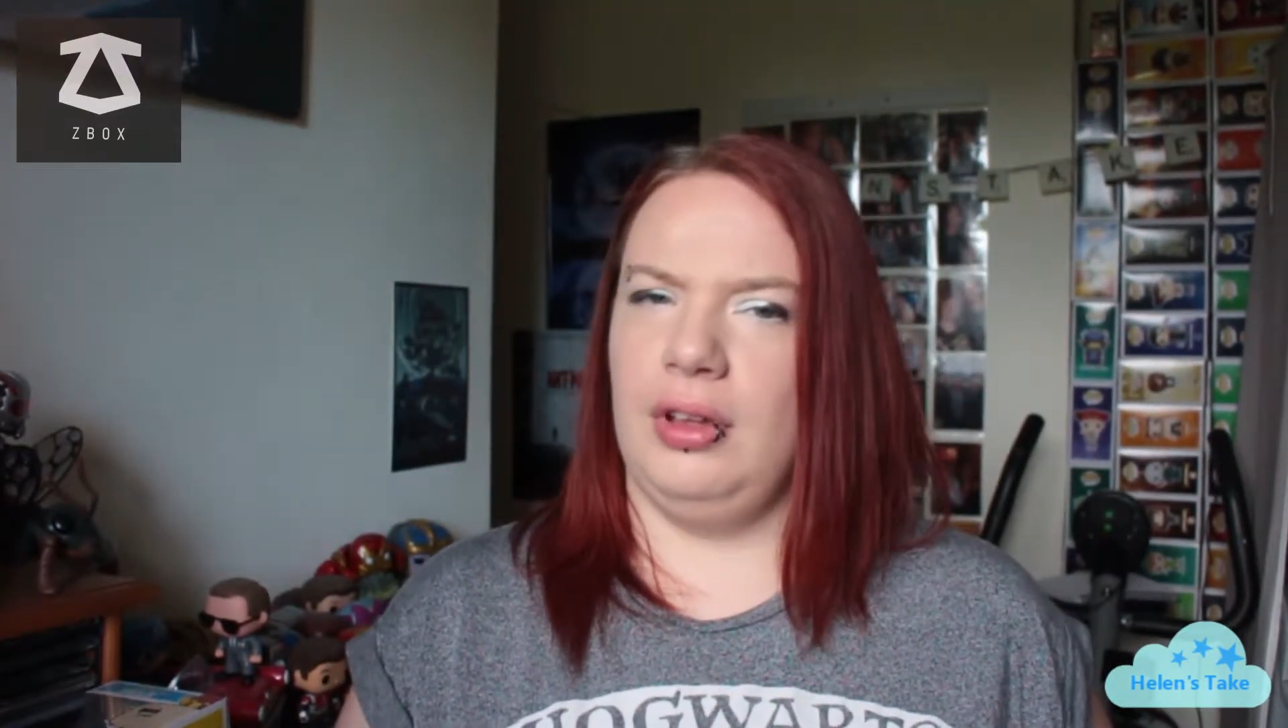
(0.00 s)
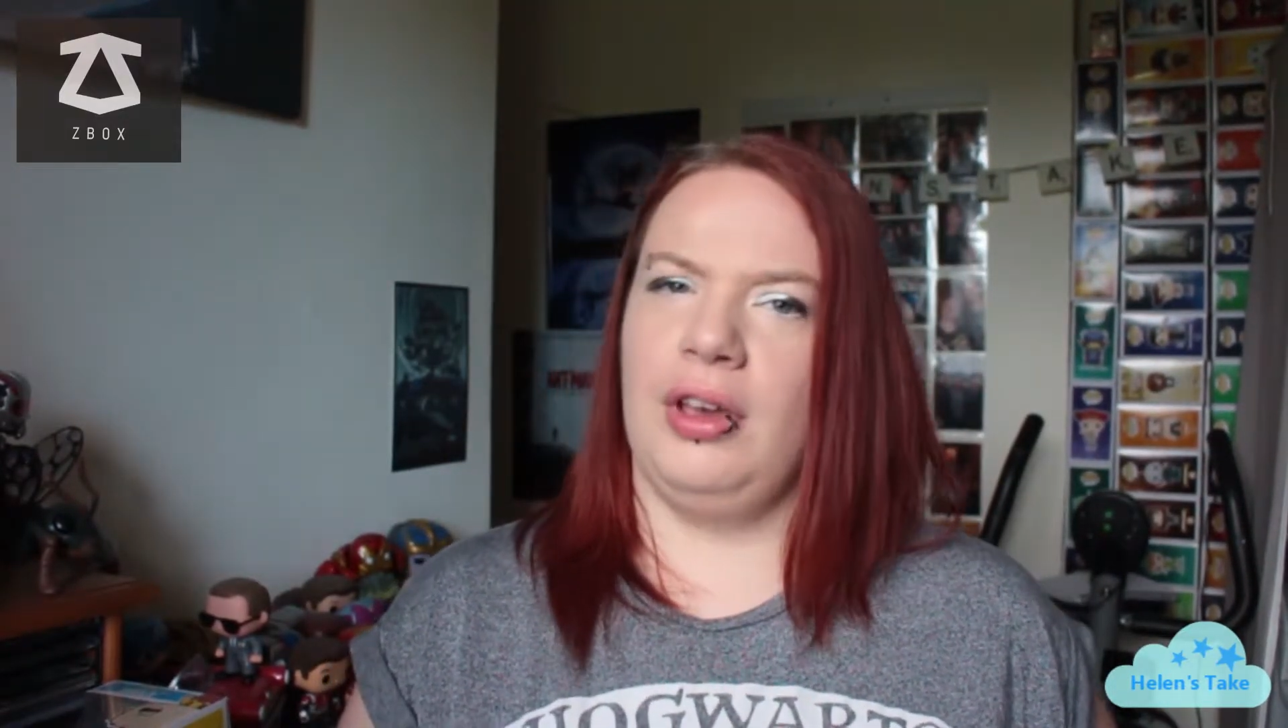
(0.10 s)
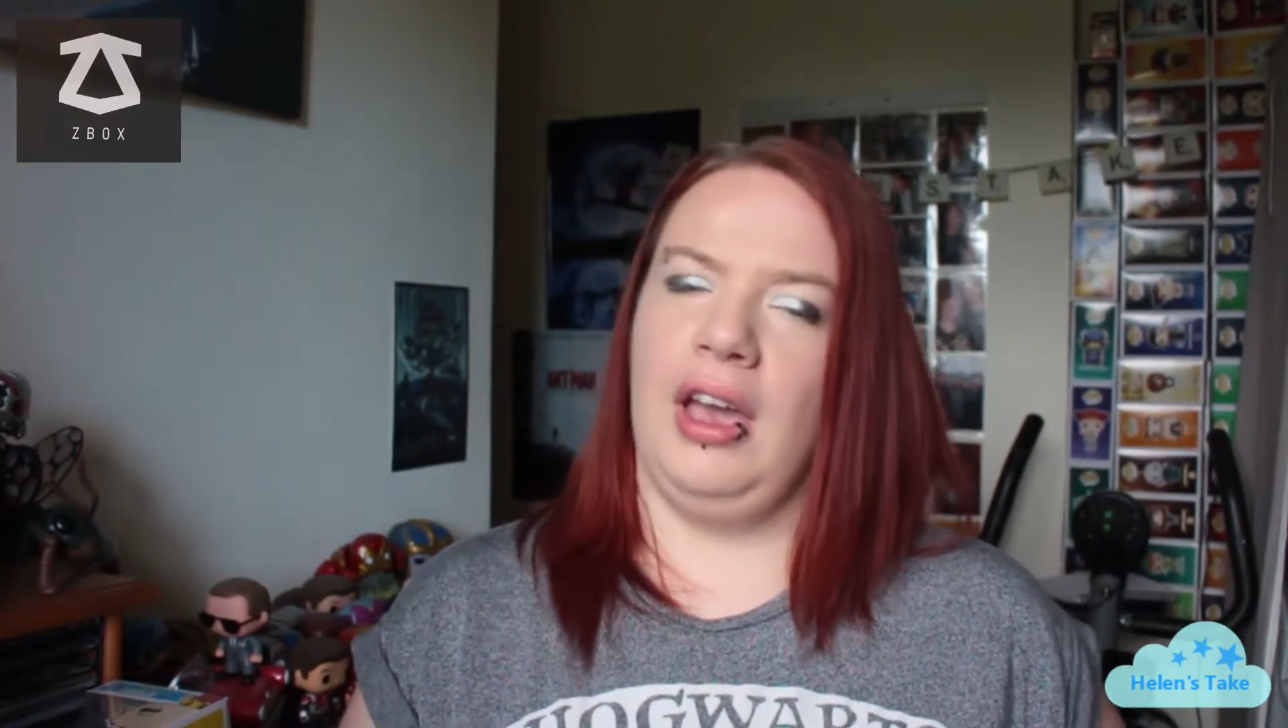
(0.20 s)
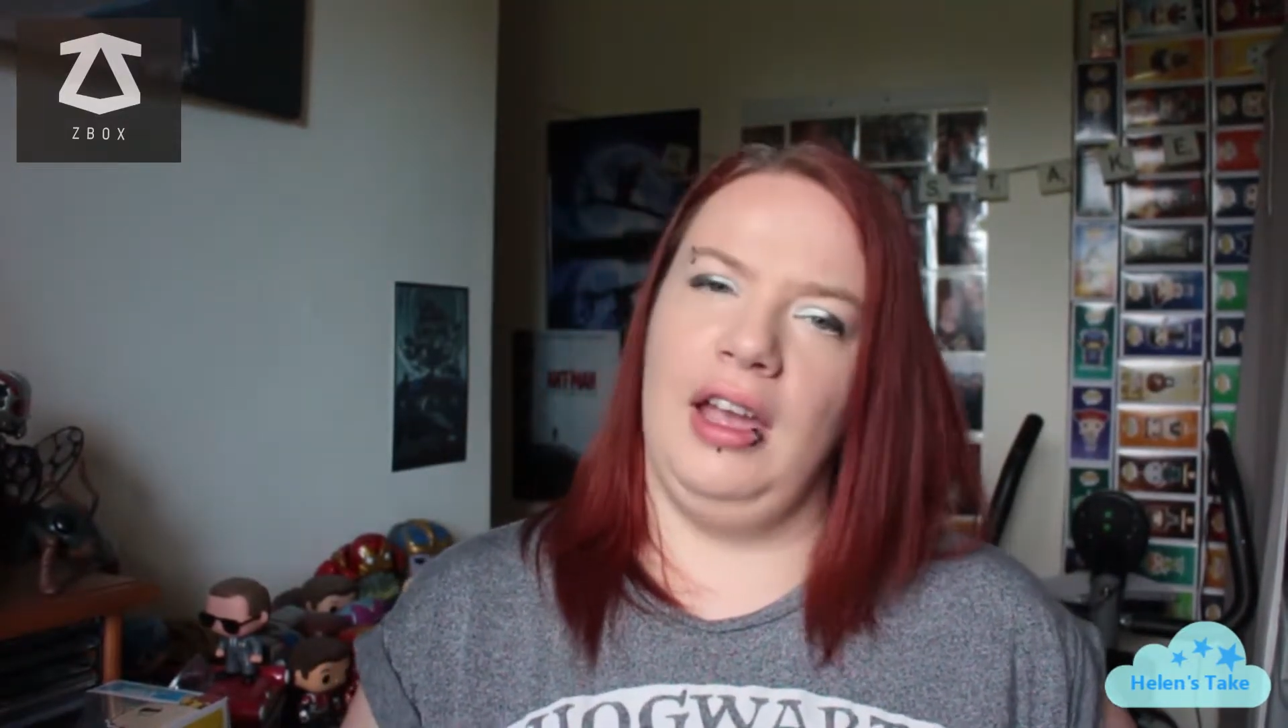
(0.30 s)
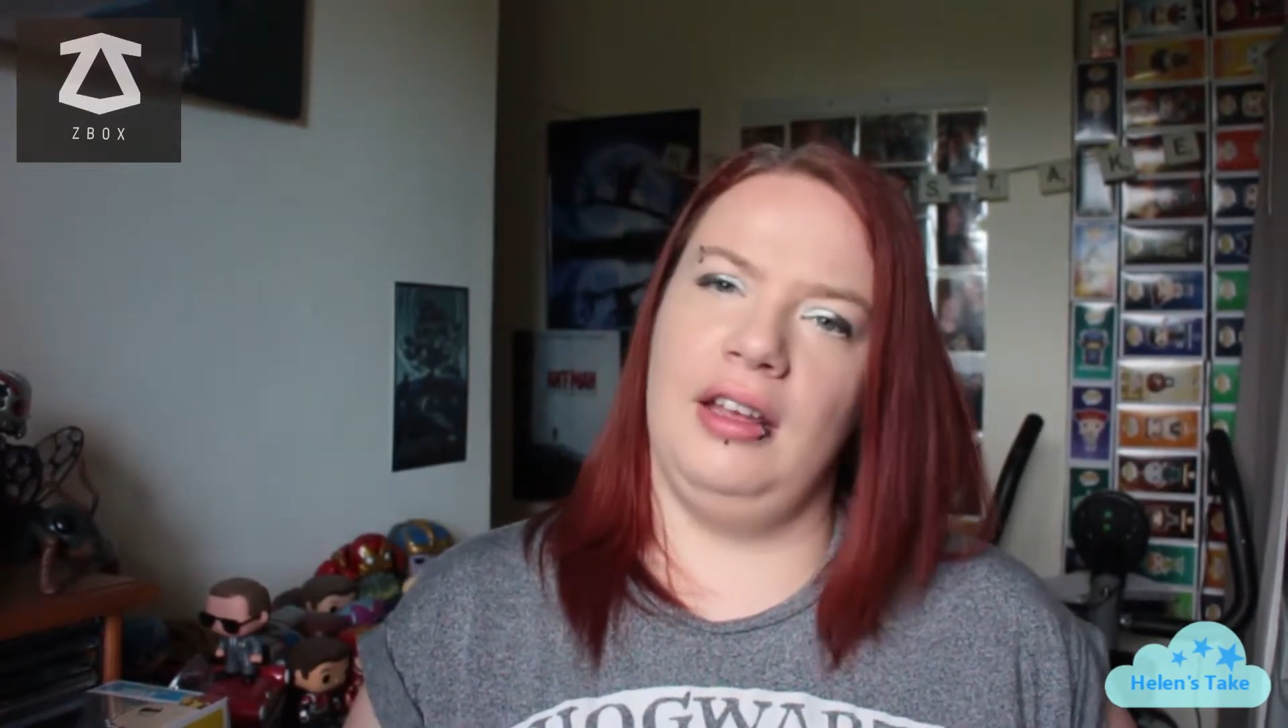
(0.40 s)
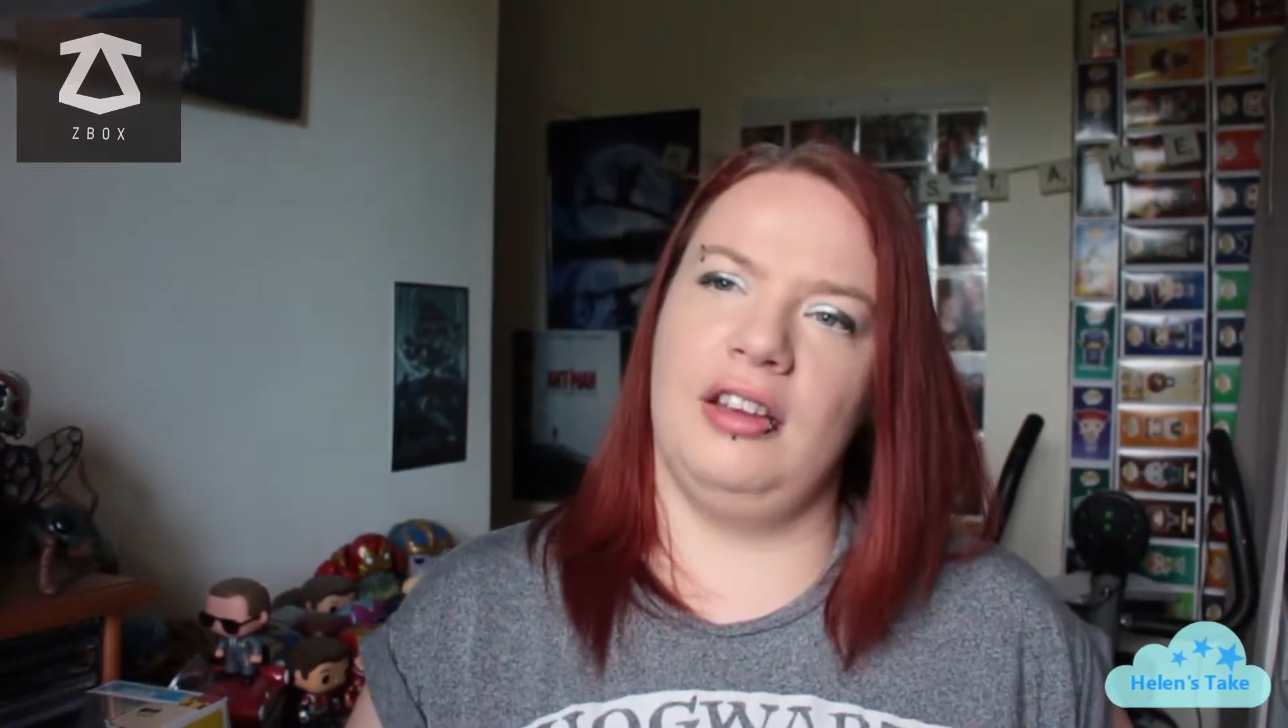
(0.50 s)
okay,